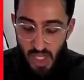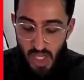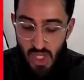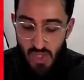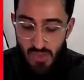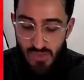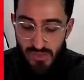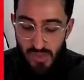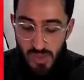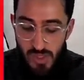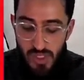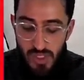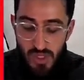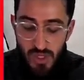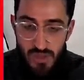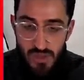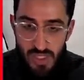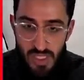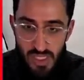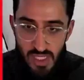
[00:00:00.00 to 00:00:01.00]
We've also got
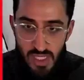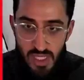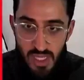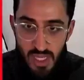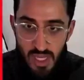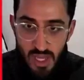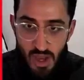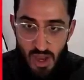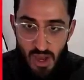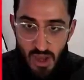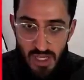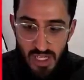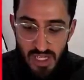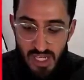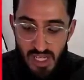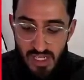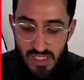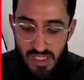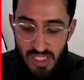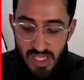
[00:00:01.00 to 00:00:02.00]
the
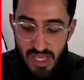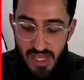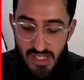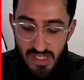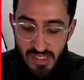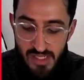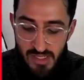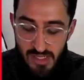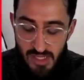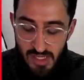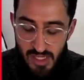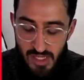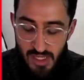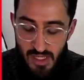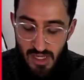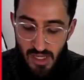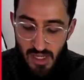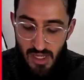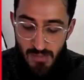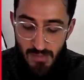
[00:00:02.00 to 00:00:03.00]
Arcanine E X
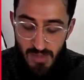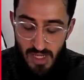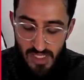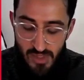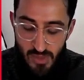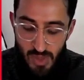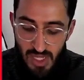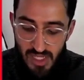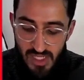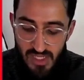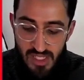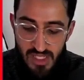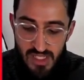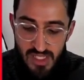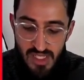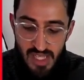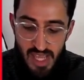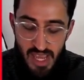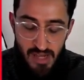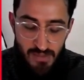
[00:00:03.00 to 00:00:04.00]
um, as well in this
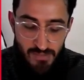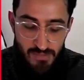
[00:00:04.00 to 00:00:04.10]
set.